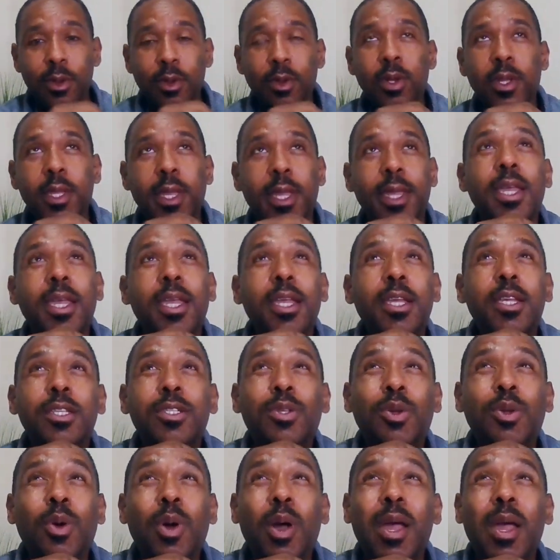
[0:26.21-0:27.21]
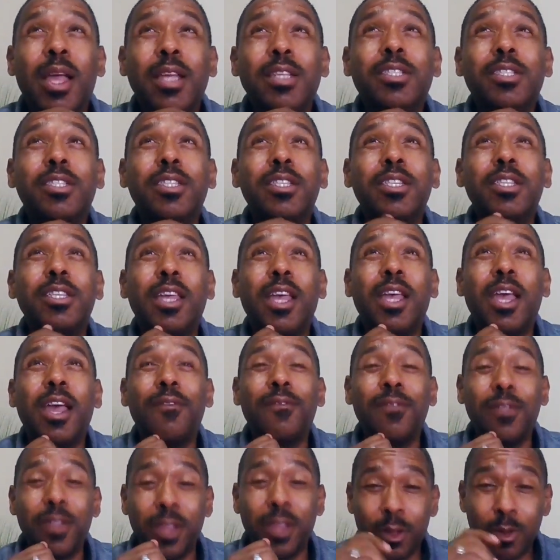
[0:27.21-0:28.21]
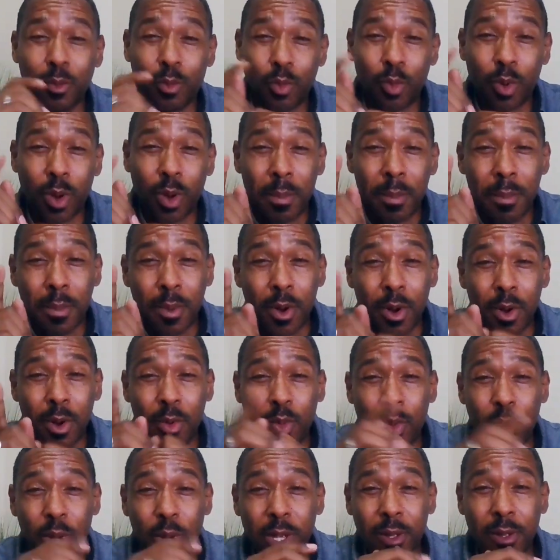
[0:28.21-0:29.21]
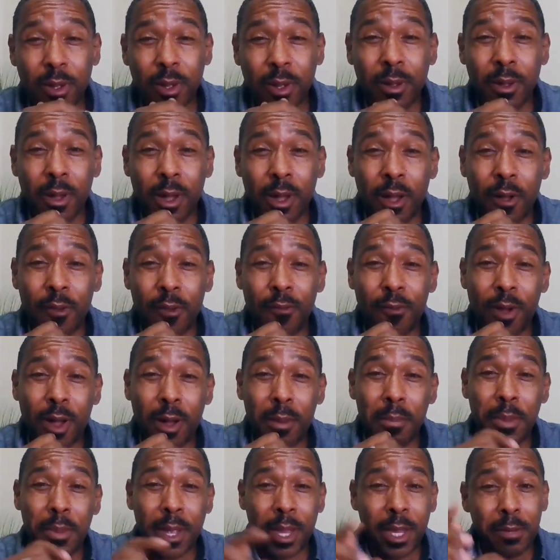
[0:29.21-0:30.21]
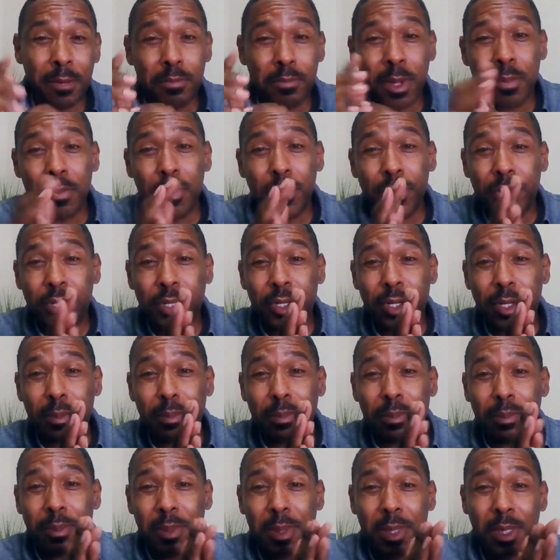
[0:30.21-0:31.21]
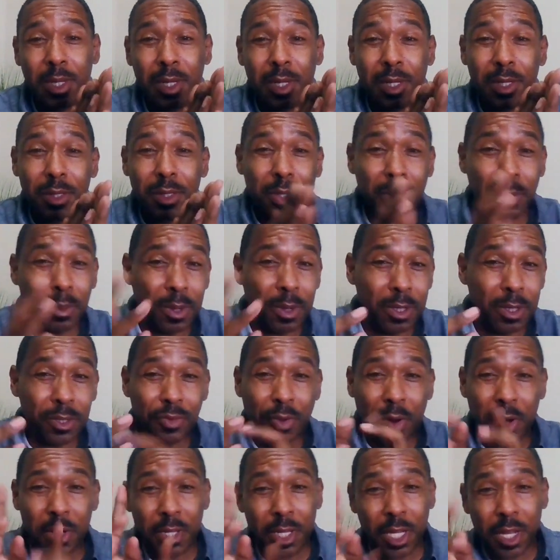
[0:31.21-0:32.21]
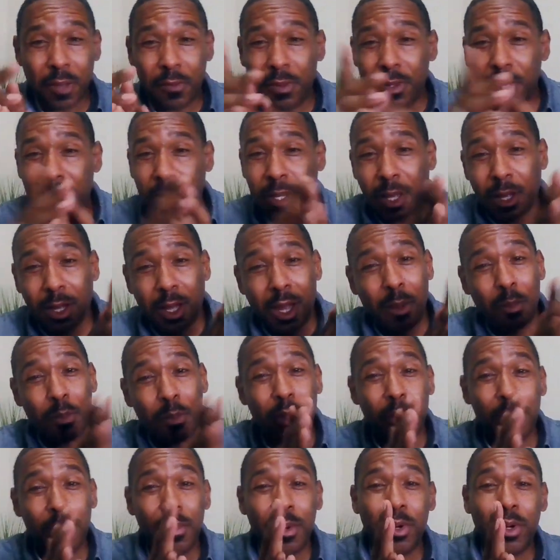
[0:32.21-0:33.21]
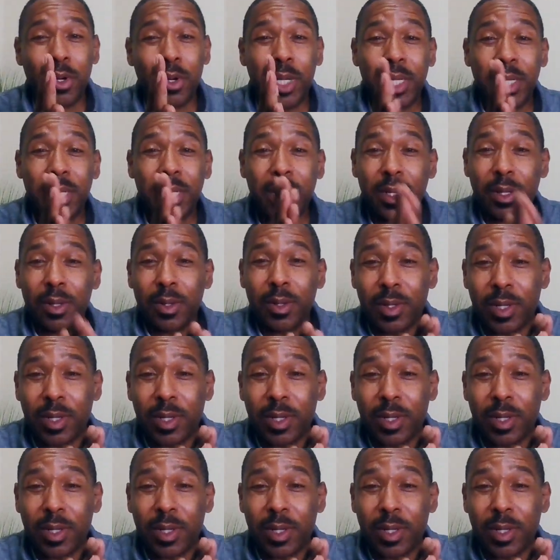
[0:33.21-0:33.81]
Okay, so I actually have like one more week of unpaid membership, so I'm gonna try to give you like a couple more.